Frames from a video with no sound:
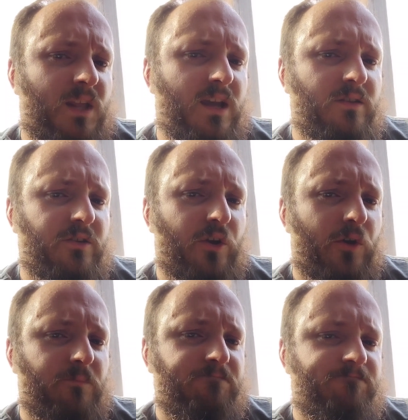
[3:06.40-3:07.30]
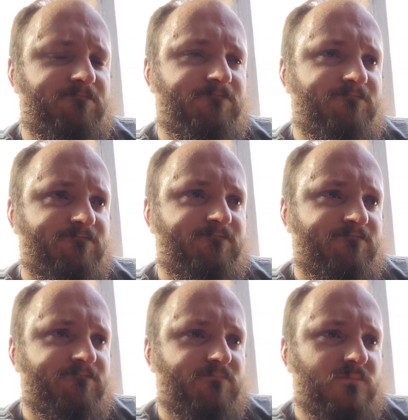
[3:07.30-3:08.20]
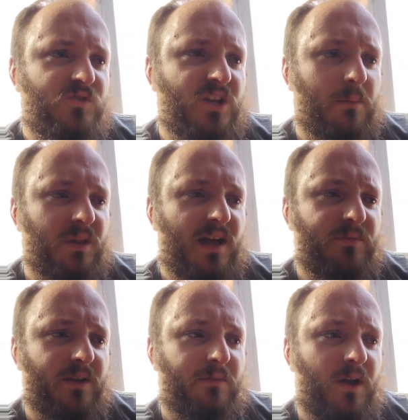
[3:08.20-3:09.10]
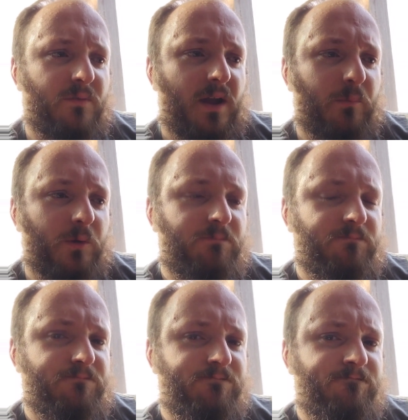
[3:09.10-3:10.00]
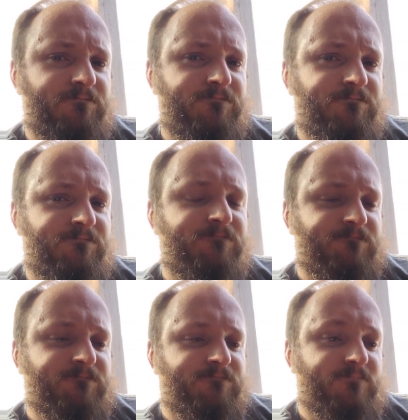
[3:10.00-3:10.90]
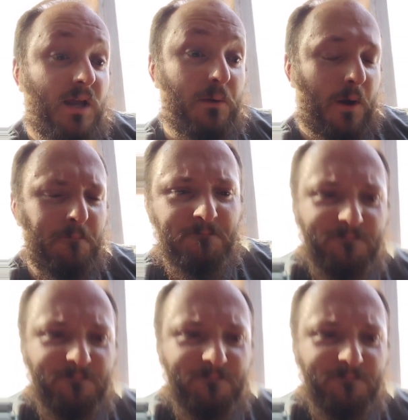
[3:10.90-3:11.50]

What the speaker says: Kid's a turd. She kept laughing even off camera. Anyway,